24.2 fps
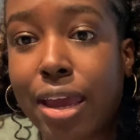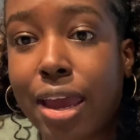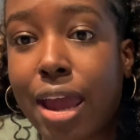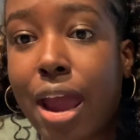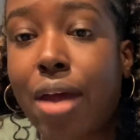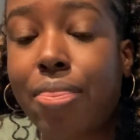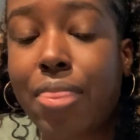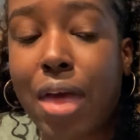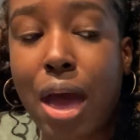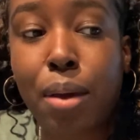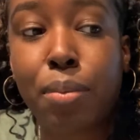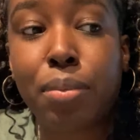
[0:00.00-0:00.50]

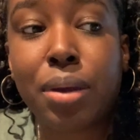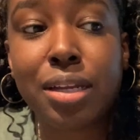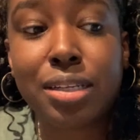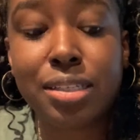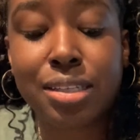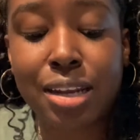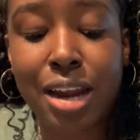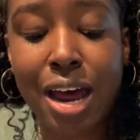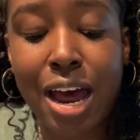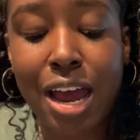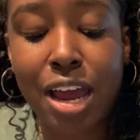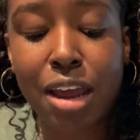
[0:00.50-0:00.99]
And that means
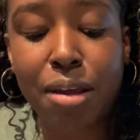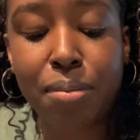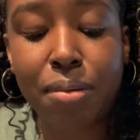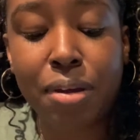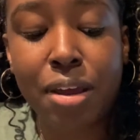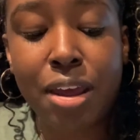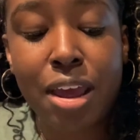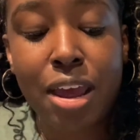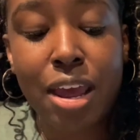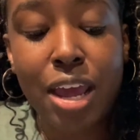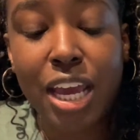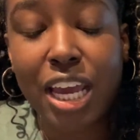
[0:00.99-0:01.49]
that I'm
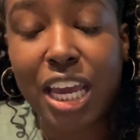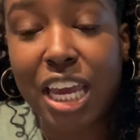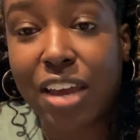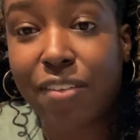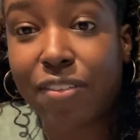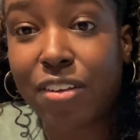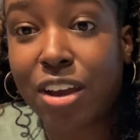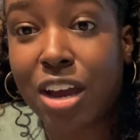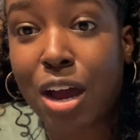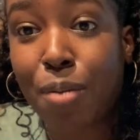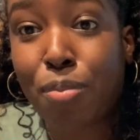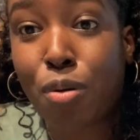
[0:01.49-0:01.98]

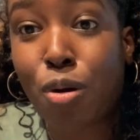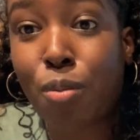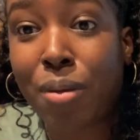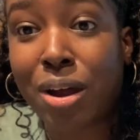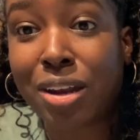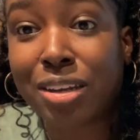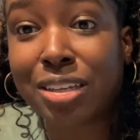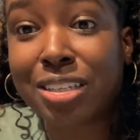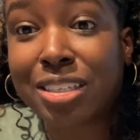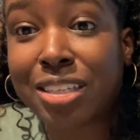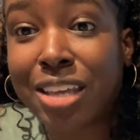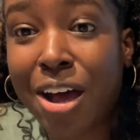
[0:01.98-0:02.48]
giving up on
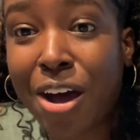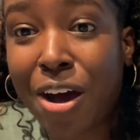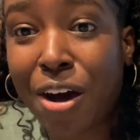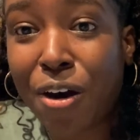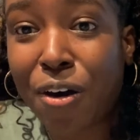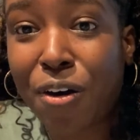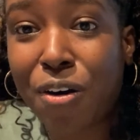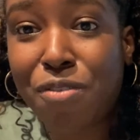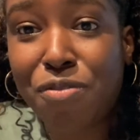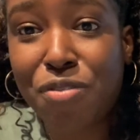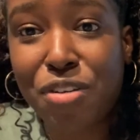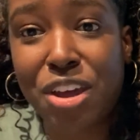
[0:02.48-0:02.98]

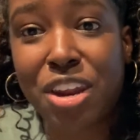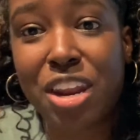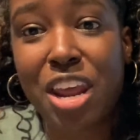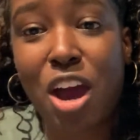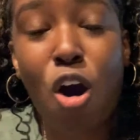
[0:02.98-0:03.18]
myself and